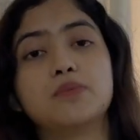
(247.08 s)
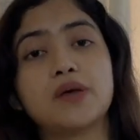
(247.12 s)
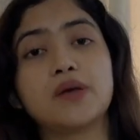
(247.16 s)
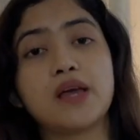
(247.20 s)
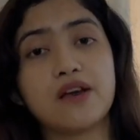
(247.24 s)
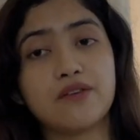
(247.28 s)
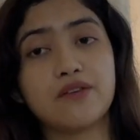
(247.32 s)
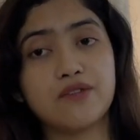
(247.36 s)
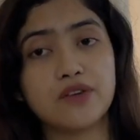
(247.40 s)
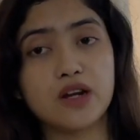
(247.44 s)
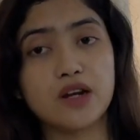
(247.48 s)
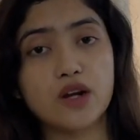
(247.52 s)

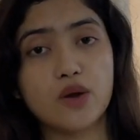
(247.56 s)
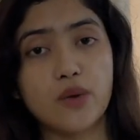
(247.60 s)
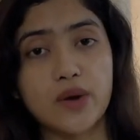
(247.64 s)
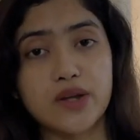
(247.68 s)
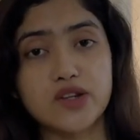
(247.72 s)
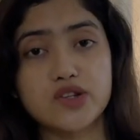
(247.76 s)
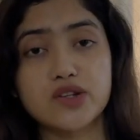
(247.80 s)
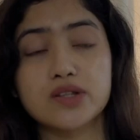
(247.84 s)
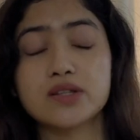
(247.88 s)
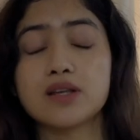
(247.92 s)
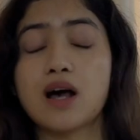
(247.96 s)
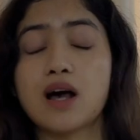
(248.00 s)
behavioral
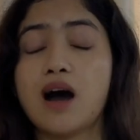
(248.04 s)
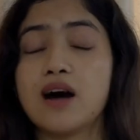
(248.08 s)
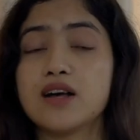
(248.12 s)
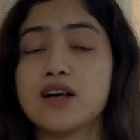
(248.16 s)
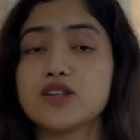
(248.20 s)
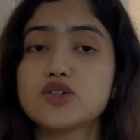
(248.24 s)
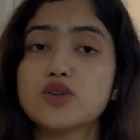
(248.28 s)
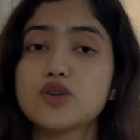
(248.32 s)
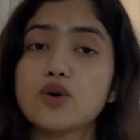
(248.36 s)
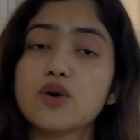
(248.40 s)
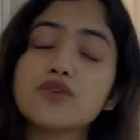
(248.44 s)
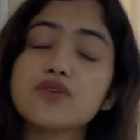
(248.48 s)
questions,
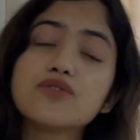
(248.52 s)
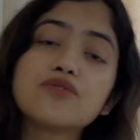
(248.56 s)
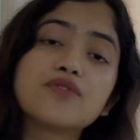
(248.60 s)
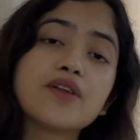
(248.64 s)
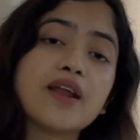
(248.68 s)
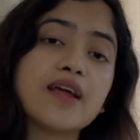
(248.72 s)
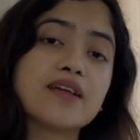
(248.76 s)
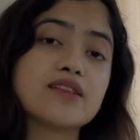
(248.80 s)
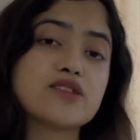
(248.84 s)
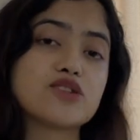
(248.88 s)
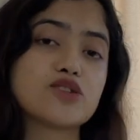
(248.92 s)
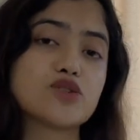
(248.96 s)
ask your
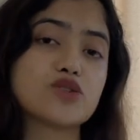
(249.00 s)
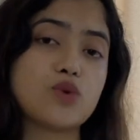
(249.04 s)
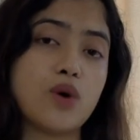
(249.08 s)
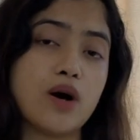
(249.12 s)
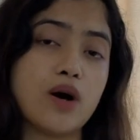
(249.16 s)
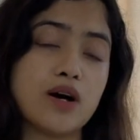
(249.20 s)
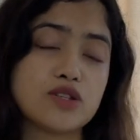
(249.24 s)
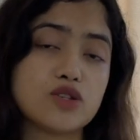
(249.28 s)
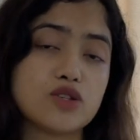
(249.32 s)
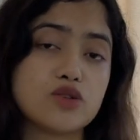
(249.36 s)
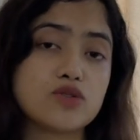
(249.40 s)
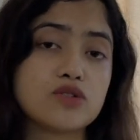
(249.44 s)
friends to
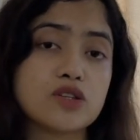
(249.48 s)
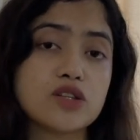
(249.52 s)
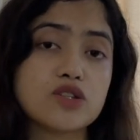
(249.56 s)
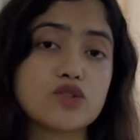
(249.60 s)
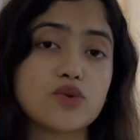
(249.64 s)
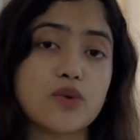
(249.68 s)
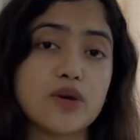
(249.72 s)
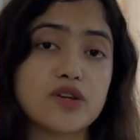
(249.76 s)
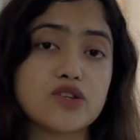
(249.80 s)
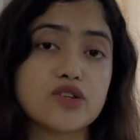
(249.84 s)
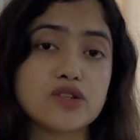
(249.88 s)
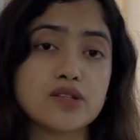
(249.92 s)
ask you such
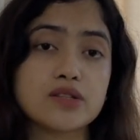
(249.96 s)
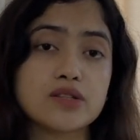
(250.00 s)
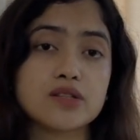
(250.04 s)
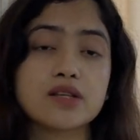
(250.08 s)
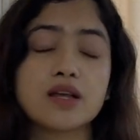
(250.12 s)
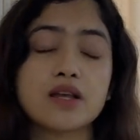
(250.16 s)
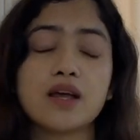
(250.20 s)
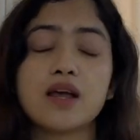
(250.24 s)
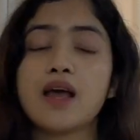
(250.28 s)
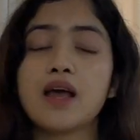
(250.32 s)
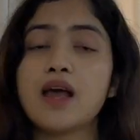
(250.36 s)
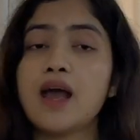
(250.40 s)
questions,
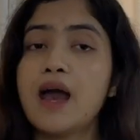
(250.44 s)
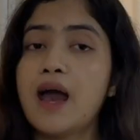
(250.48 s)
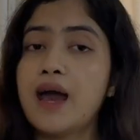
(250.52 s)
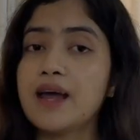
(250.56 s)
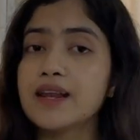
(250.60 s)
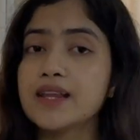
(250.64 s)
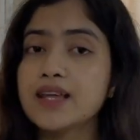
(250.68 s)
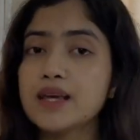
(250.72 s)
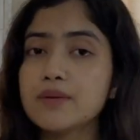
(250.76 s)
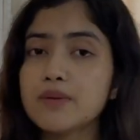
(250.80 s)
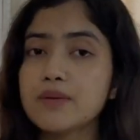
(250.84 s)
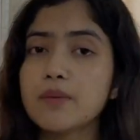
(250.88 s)

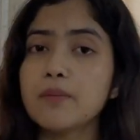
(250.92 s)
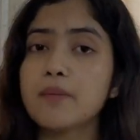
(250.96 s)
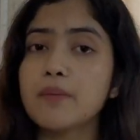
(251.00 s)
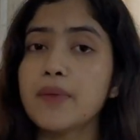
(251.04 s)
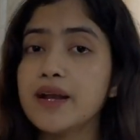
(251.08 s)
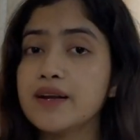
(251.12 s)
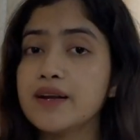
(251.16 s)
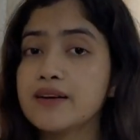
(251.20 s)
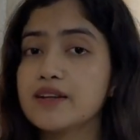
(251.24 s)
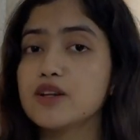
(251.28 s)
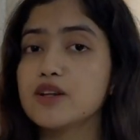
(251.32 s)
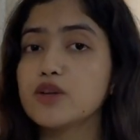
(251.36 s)
and keep a
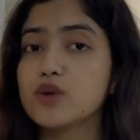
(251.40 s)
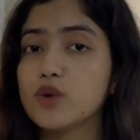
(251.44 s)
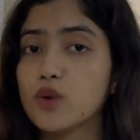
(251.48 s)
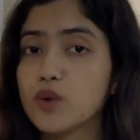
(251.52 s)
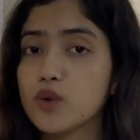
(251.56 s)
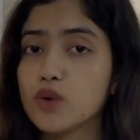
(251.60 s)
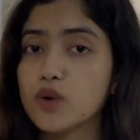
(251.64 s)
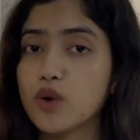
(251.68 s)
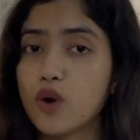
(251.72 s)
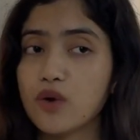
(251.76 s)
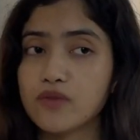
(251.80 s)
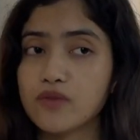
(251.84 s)
mental
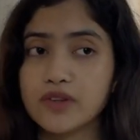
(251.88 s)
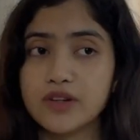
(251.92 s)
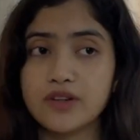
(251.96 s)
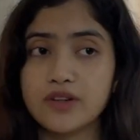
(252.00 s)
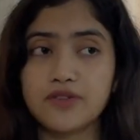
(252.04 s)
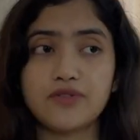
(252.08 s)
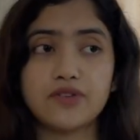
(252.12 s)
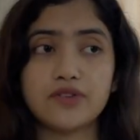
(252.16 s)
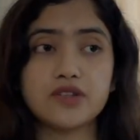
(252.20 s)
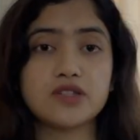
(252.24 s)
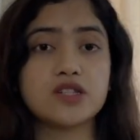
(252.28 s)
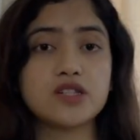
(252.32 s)
note of the
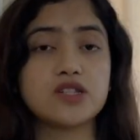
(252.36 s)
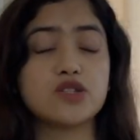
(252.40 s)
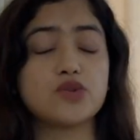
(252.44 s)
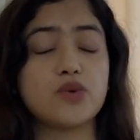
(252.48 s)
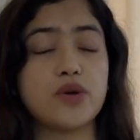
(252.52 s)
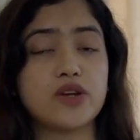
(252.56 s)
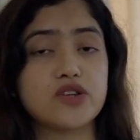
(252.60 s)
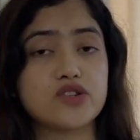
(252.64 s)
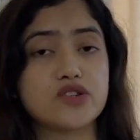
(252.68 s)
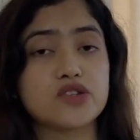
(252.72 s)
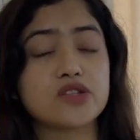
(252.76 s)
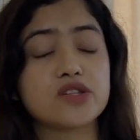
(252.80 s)
different
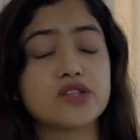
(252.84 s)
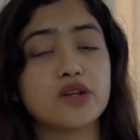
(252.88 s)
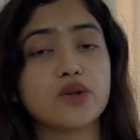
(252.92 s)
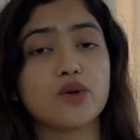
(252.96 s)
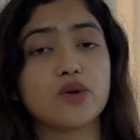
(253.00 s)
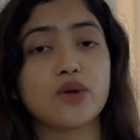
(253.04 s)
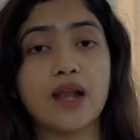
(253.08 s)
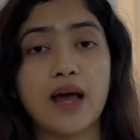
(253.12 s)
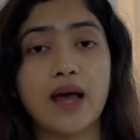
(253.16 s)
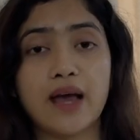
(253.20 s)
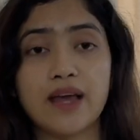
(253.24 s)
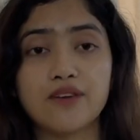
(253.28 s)
situations in
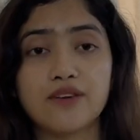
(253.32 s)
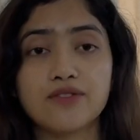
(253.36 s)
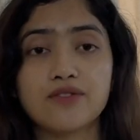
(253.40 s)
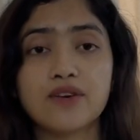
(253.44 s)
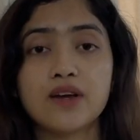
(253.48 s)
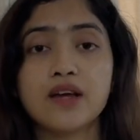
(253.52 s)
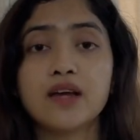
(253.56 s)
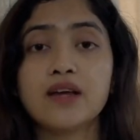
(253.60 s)
your life